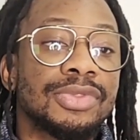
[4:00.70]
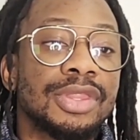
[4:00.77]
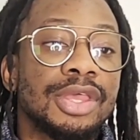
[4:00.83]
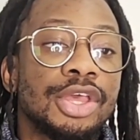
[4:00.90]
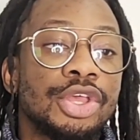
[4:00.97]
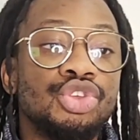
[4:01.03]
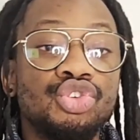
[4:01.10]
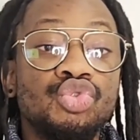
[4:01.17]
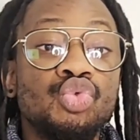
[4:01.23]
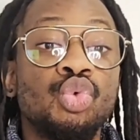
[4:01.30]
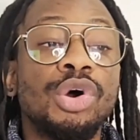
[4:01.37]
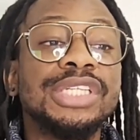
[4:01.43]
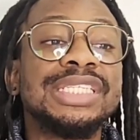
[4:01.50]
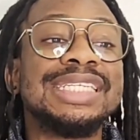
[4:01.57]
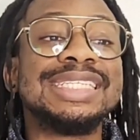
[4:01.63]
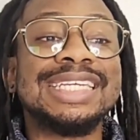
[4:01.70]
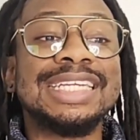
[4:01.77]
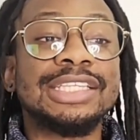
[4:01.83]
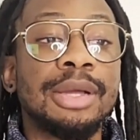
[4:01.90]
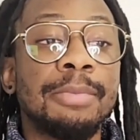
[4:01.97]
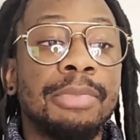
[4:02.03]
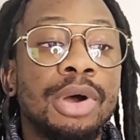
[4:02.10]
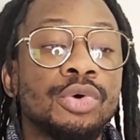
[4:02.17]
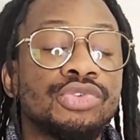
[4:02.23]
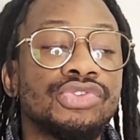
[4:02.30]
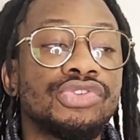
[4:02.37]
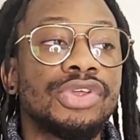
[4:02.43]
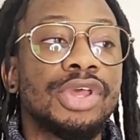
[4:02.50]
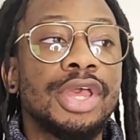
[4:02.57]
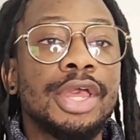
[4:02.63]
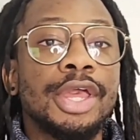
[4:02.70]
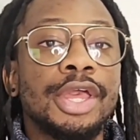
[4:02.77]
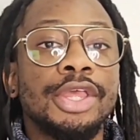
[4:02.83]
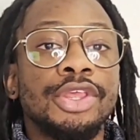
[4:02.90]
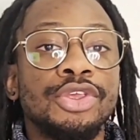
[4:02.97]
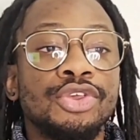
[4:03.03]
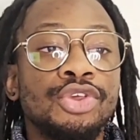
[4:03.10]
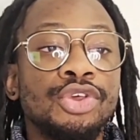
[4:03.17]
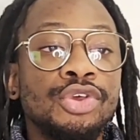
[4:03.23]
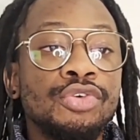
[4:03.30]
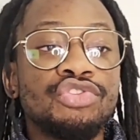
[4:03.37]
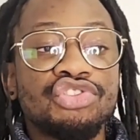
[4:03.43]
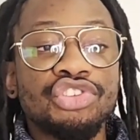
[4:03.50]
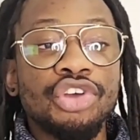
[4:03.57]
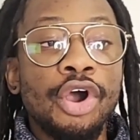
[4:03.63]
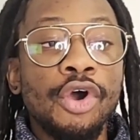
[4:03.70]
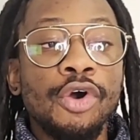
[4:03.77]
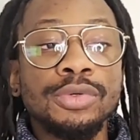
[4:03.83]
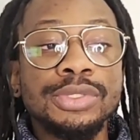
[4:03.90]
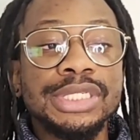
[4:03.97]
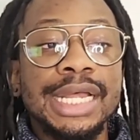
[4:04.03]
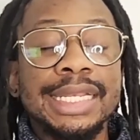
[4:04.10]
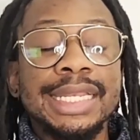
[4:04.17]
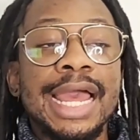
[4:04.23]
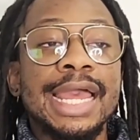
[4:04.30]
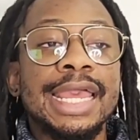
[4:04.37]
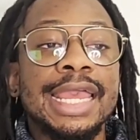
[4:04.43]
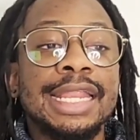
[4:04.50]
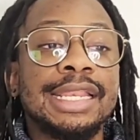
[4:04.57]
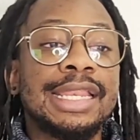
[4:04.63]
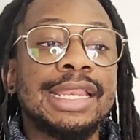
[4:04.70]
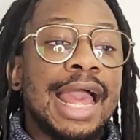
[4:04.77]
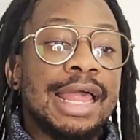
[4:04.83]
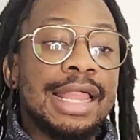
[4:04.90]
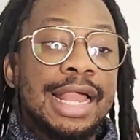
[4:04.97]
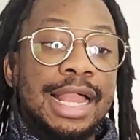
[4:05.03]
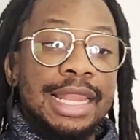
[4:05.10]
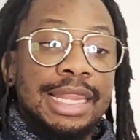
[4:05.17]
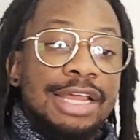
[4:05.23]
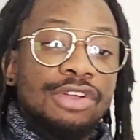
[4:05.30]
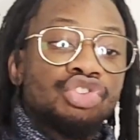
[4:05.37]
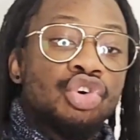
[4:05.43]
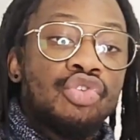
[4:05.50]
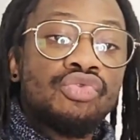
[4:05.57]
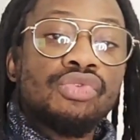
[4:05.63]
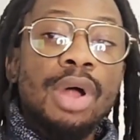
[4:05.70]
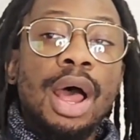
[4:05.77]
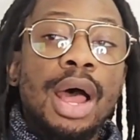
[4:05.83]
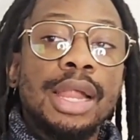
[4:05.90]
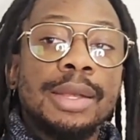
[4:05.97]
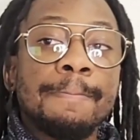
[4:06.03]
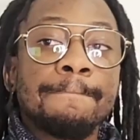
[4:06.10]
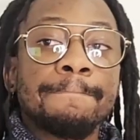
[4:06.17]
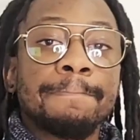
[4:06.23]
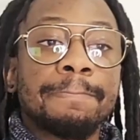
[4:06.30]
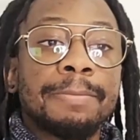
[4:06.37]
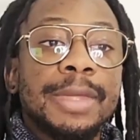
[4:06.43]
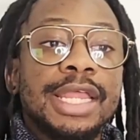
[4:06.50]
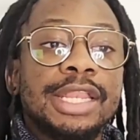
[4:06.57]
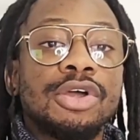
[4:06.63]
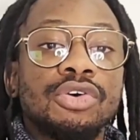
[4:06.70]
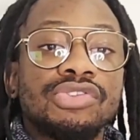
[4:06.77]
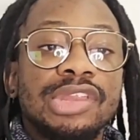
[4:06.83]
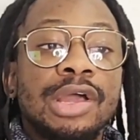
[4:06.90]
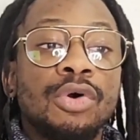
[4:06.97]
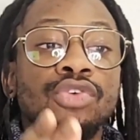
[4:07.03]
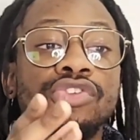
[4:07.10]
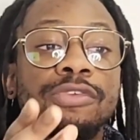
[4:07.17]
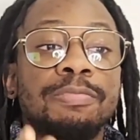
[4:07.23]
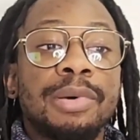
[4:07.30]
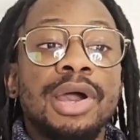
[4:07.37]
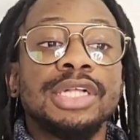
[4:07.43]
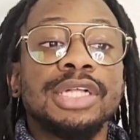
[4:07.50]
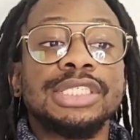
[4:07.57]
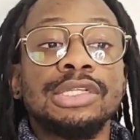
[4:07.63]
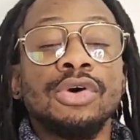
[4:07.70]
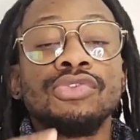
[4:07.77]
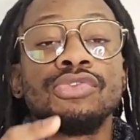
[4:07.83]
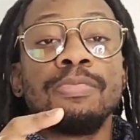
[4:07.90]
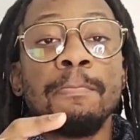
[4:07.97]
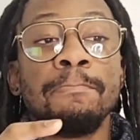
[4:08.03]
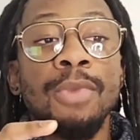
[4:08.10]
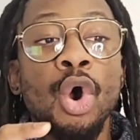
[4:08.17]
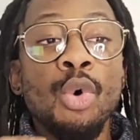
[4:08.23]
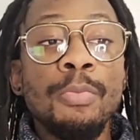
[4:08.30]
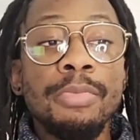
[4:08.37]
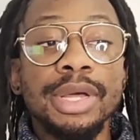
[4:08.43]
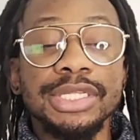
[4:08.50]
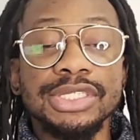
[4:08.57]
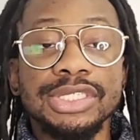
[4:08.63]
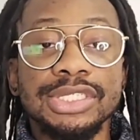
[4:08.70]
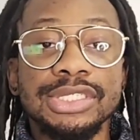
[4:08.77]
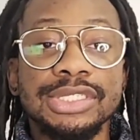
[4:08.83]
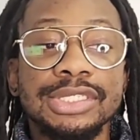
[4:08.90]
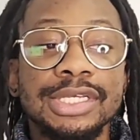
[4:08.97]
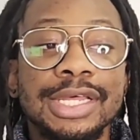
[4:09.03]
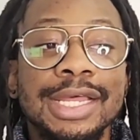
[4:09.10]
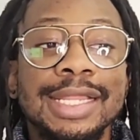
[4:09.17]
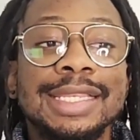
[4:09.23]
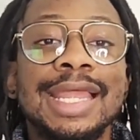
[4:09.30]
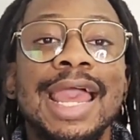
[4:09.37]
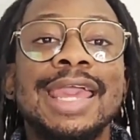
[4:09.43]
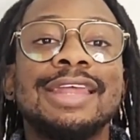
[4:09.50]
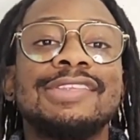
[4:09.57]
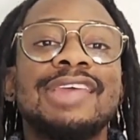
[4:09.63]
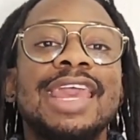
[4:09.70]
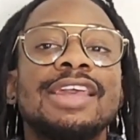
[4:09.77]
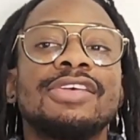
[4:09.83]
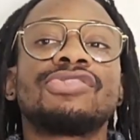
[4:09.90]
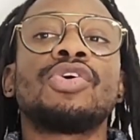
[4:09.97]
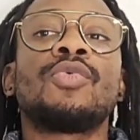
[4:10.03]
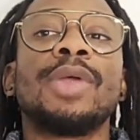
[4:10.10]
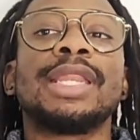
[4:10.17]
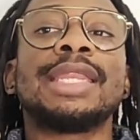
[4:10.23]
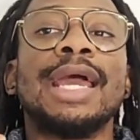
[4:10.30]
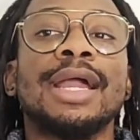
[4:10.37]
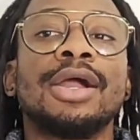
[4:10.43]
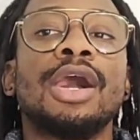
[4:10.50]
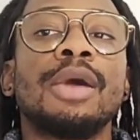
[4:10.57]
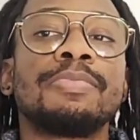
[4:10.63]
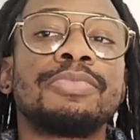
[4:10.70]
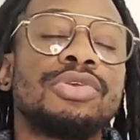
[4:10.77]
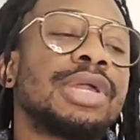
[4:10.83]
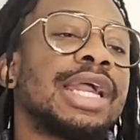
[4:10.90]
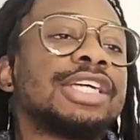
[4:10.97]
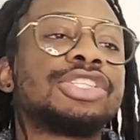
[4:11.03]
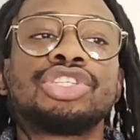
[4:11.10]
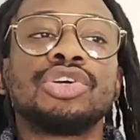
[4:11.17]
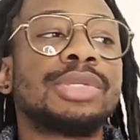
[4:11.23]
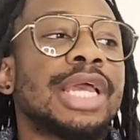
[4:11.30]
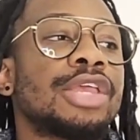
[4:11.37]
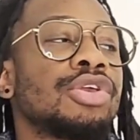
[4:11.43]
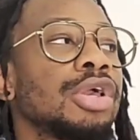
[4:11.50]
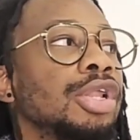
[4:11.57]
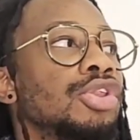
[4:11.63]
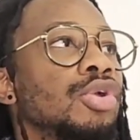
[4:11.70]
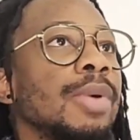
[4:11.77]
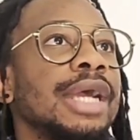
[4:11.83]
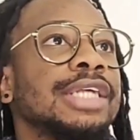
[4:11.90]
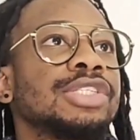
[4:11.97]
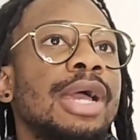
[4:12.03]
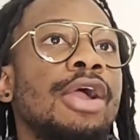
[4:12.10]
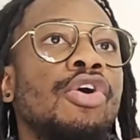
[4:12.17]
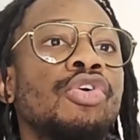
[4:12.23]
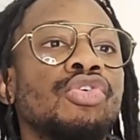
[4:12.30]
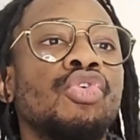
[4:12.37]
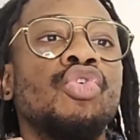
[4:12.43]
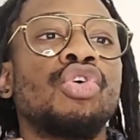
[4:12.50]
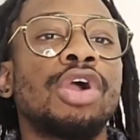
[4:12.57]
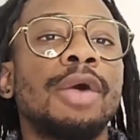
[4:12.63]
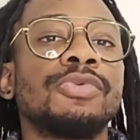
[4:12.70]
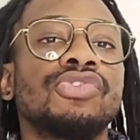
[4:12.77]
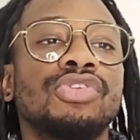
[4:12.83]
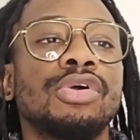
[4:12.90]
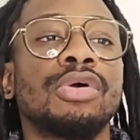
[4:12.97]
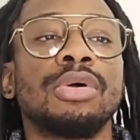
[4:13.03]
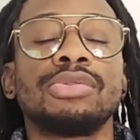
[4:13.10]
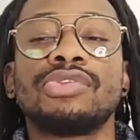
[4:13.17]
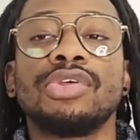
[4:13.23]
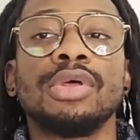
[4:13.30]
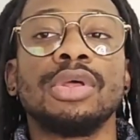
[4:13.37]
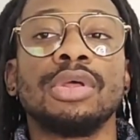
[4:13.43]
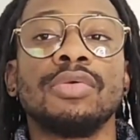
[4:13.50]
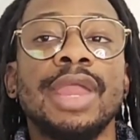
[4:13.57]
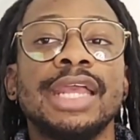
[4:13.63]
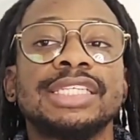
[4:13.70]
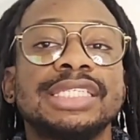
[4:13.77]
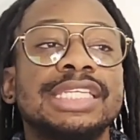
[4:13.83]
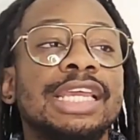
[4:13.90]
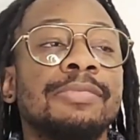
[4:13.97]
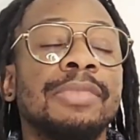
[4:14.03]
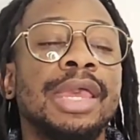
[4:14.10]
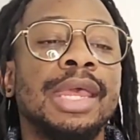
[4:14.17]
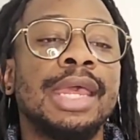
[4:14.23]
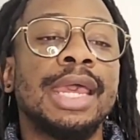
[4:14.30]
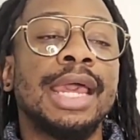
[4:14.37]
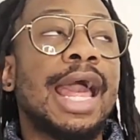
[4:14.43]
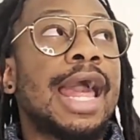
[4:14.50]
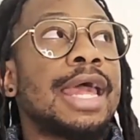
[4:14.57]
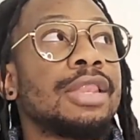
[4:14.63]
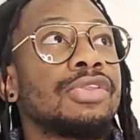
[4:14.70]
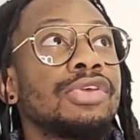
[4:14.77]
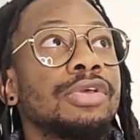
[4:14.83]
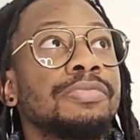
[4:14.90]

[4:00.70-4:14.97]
You wanted it the most. You showed that in that little run, in those little spurts, in those moments that it takes to win that cup, you guys showed that you can do it. And so I hold all cups to great esteem. And